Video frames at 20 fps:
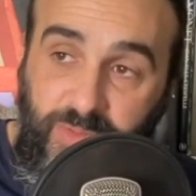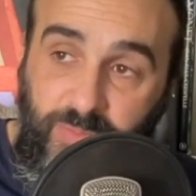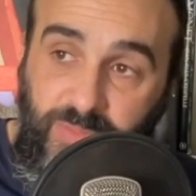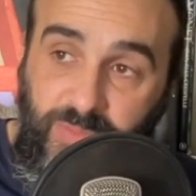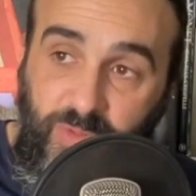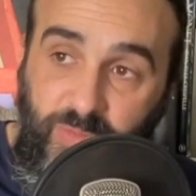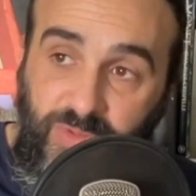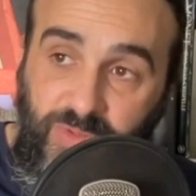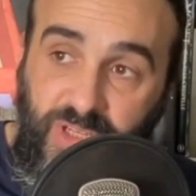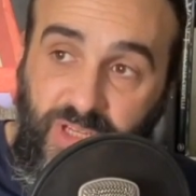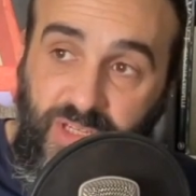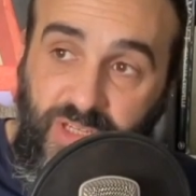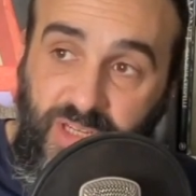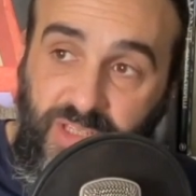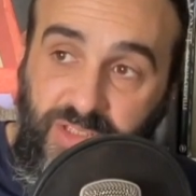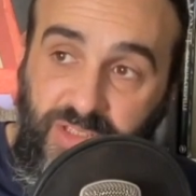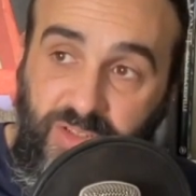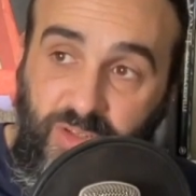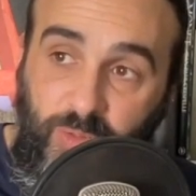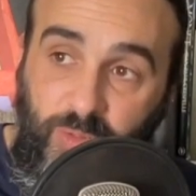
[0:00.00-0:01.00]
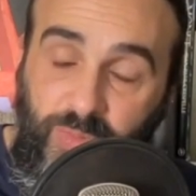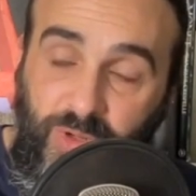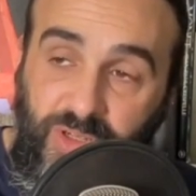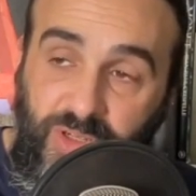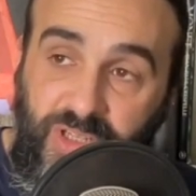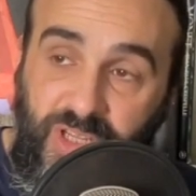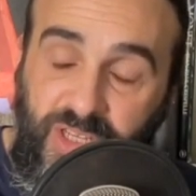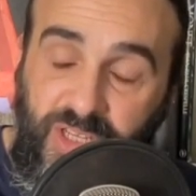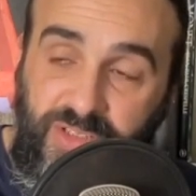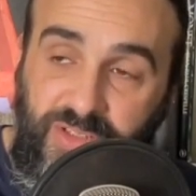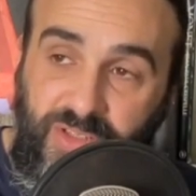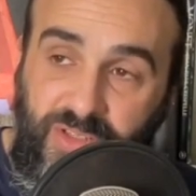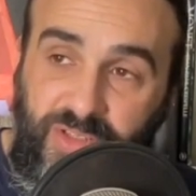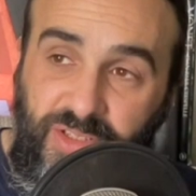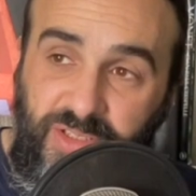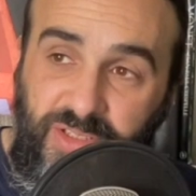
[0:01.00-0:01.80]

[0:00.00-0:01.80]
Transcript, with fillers: something which I'd like to do a podcast on.